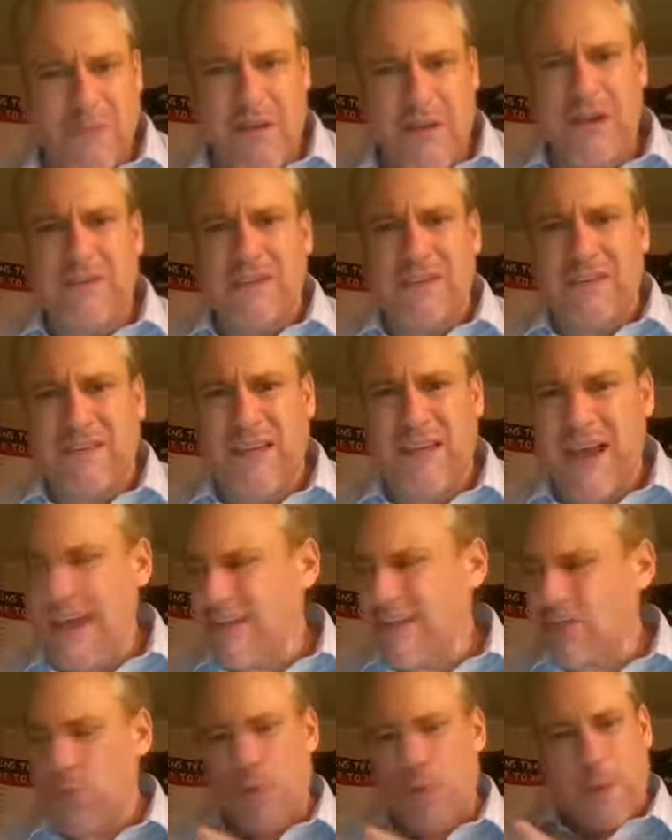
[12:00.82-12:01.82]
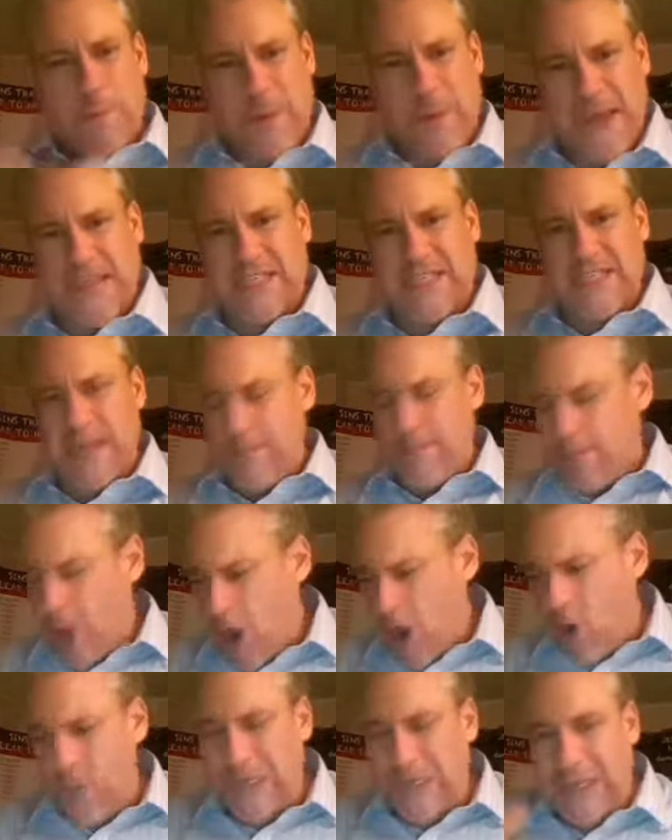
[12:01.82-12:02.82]
around in tights with a pigskin
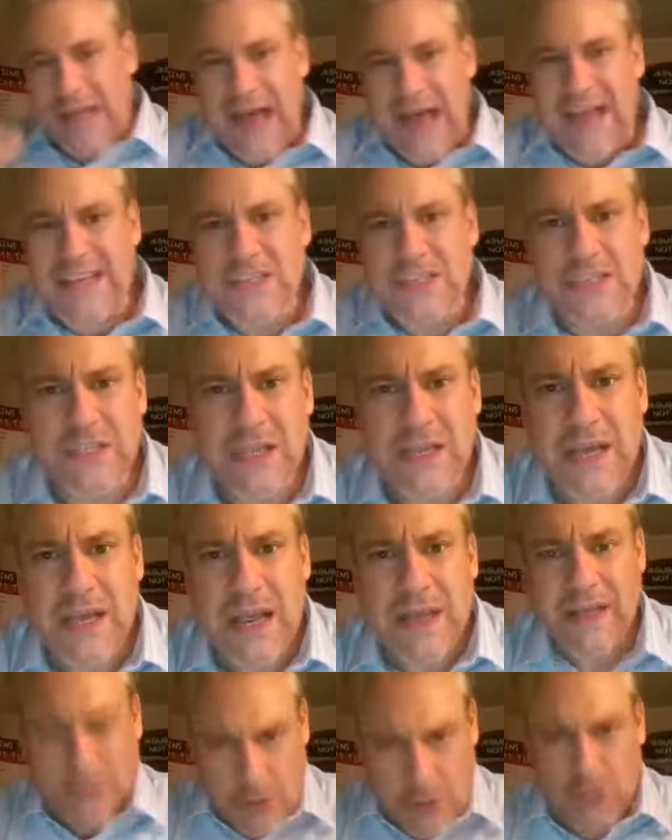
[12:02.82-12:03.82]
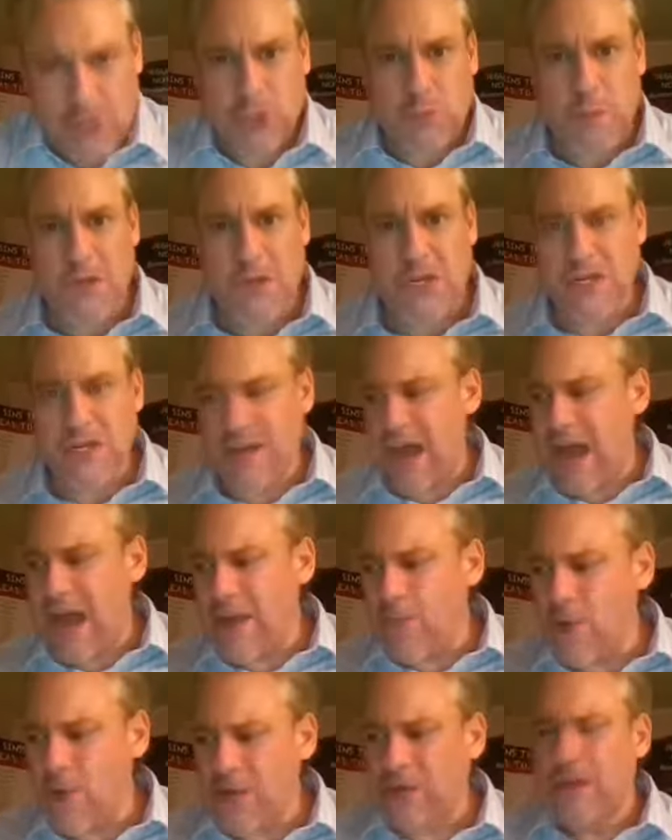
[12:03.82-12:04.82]
ball with lines in them. That's what you spend your
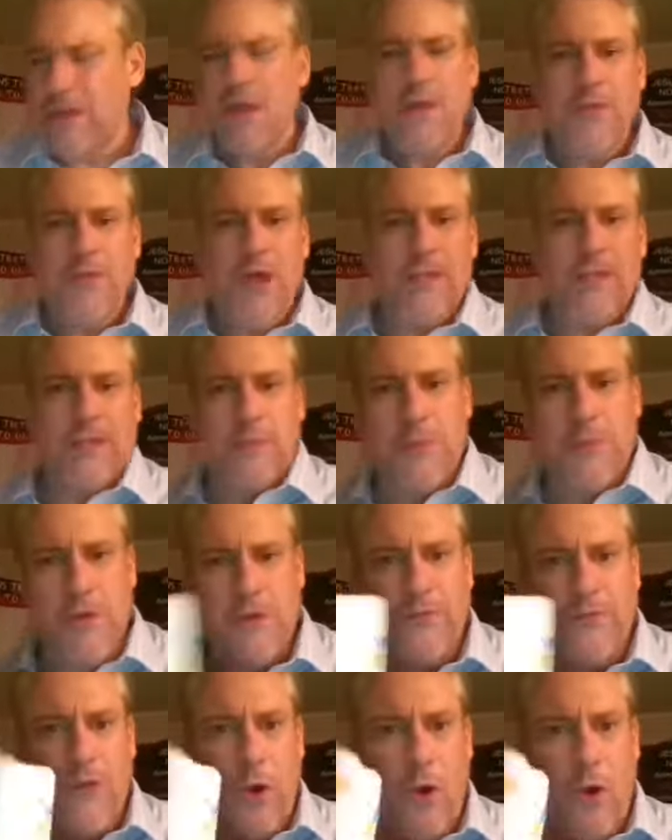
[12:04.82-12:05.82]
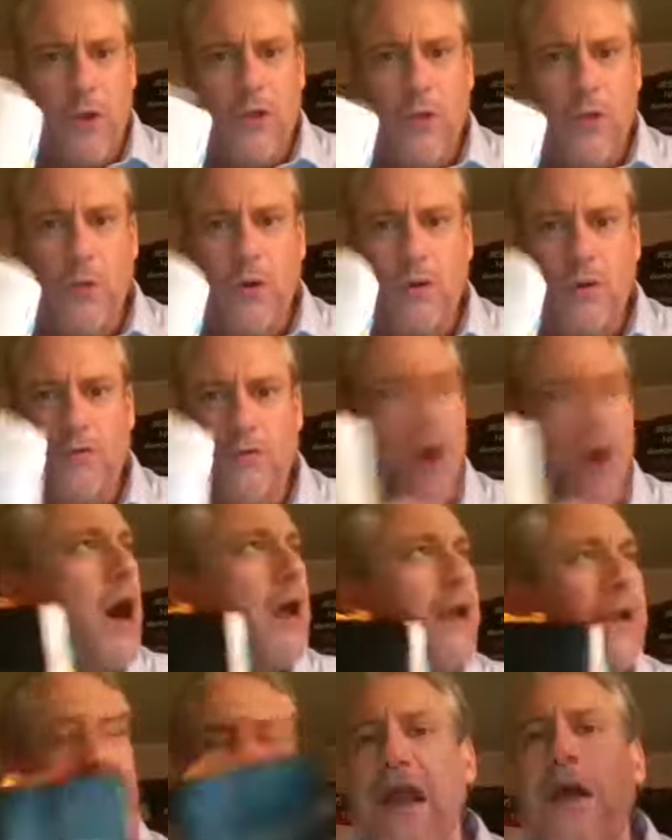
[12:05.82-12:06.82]
time with? Not the beautiful holy word of
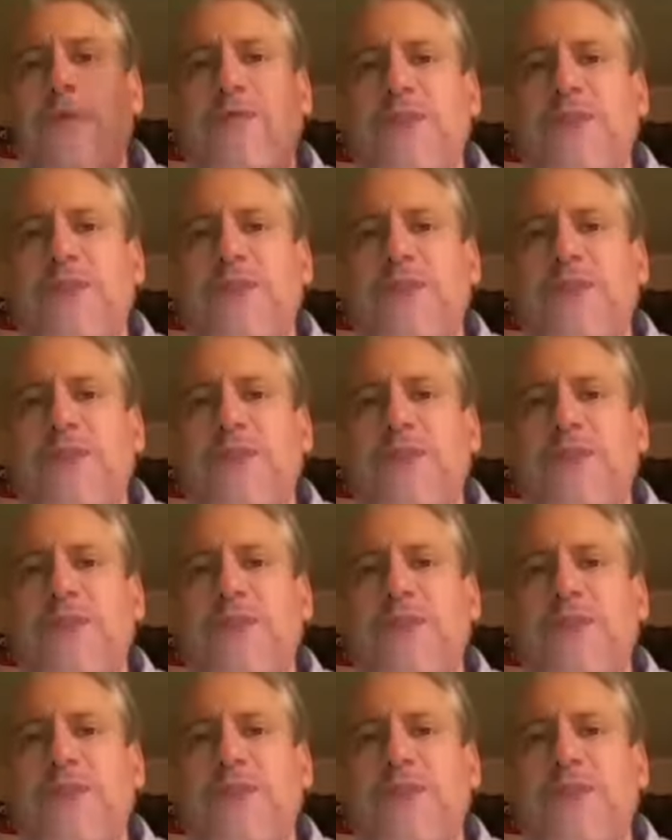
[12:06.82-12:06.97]
God and getting